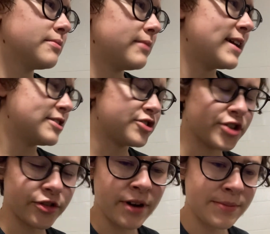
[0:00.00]
manage
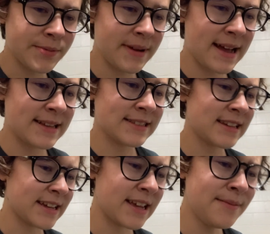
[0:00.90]
to grab a mask,
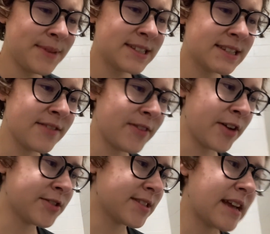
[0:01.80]
I get myself
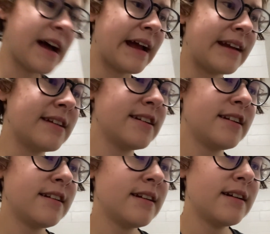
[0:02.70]
outside,
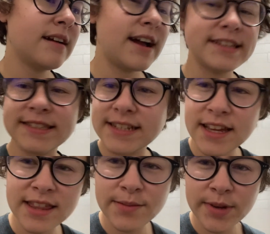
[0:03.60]
I see
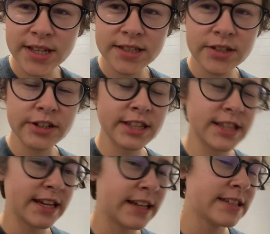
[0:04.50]
nothing but concerning
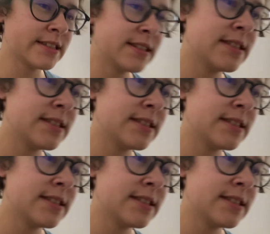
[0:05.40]
things.